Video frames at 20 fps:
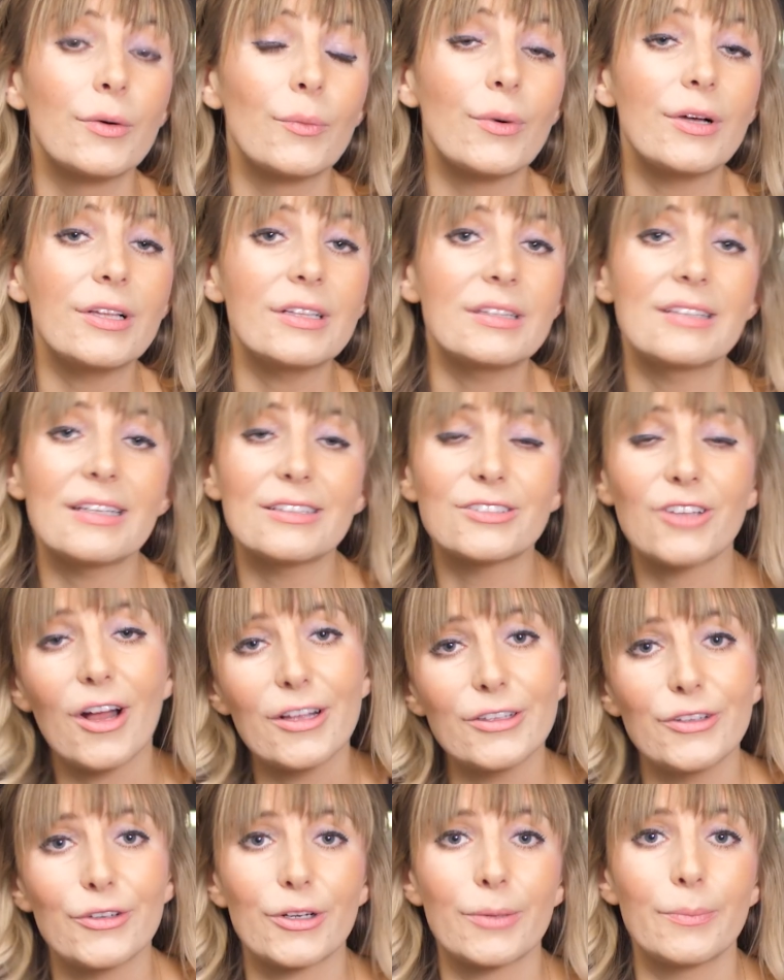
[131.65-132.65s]
Well, it stays
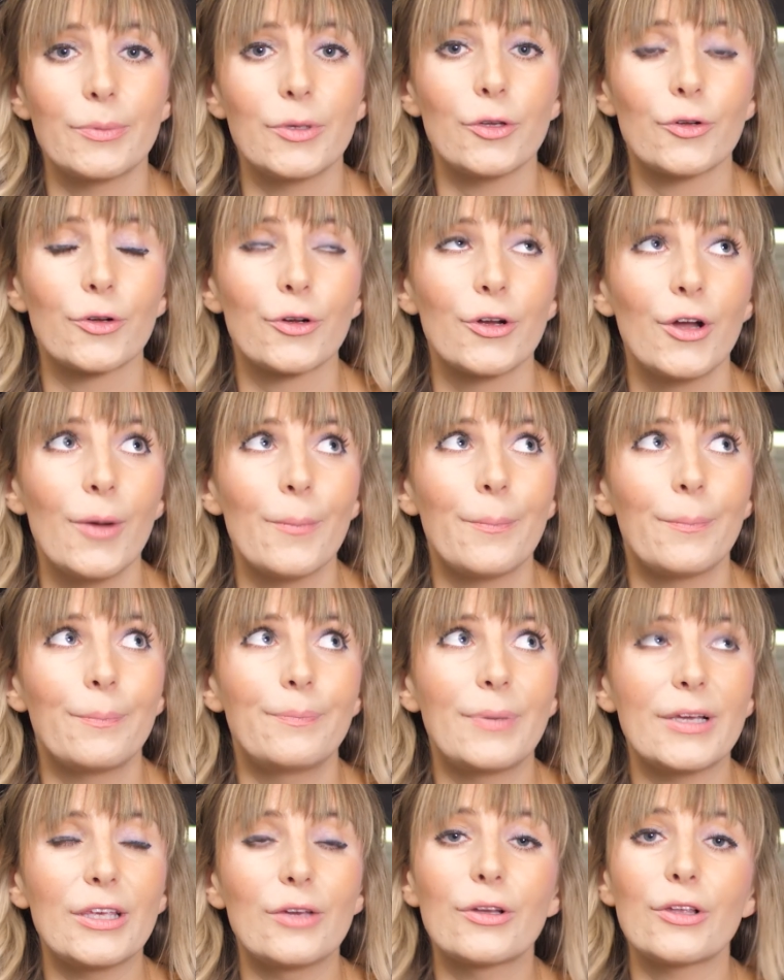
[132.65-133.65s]
on your computer,
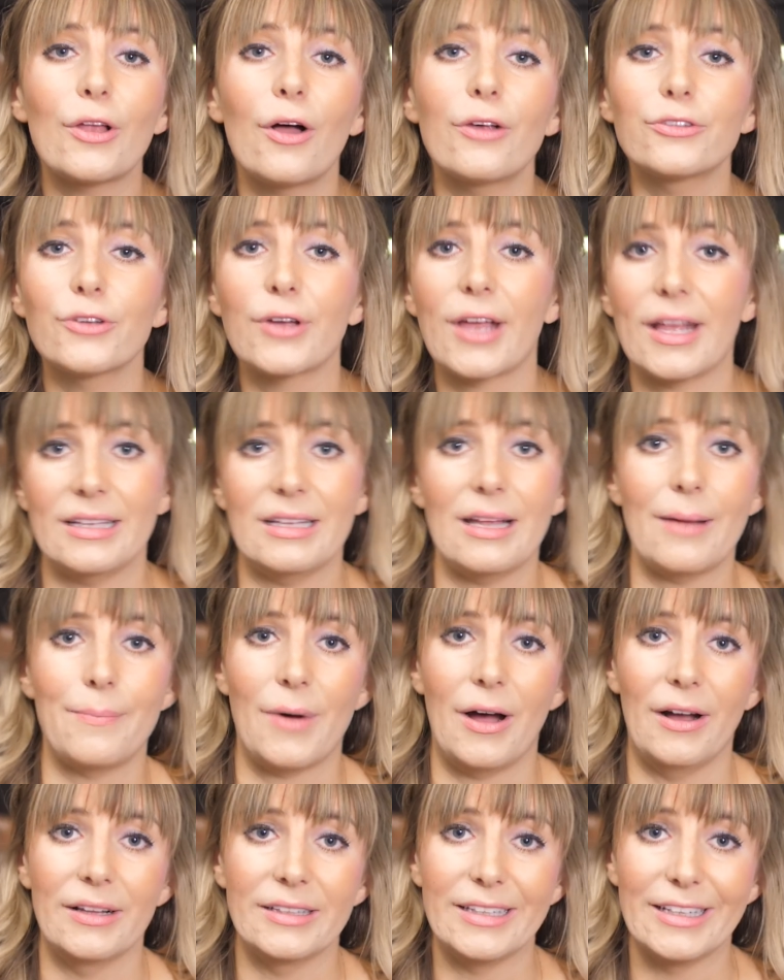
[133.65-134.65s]
but you can also get it
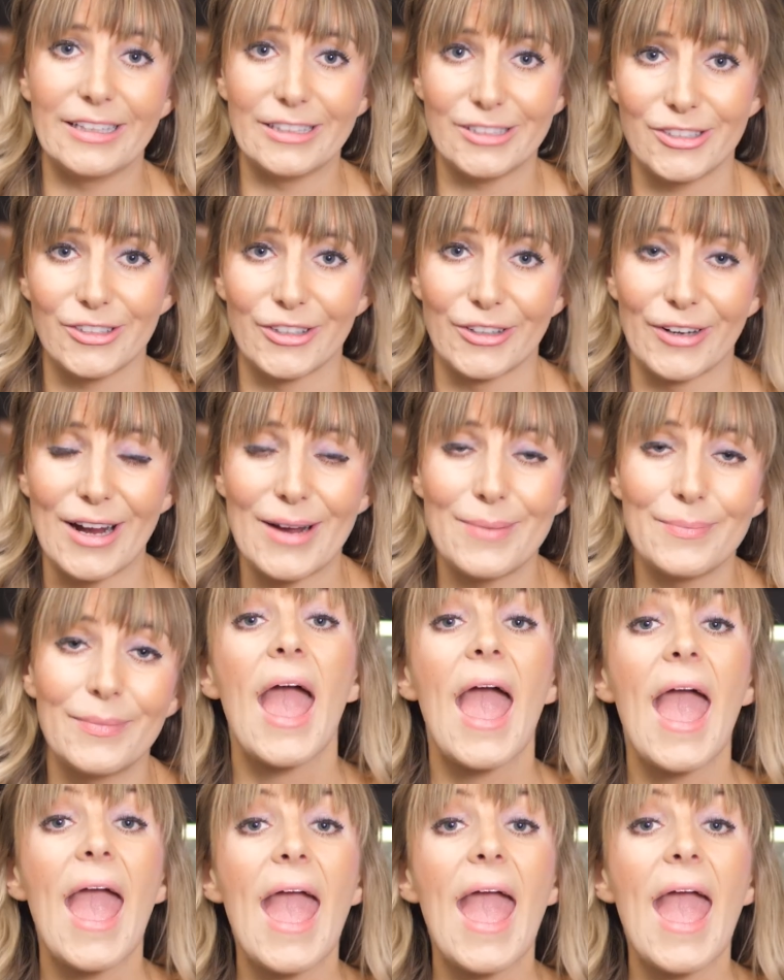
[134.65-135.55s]
up on Instagram.